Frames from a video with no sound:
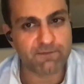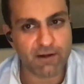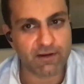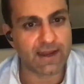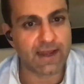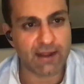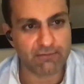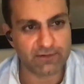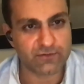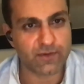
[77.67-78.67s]
very clear
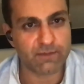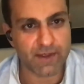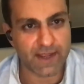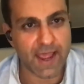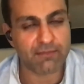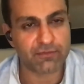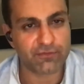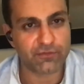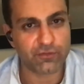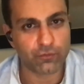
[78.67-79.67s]
as we began
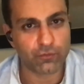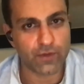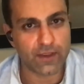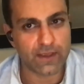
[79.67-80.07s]
to,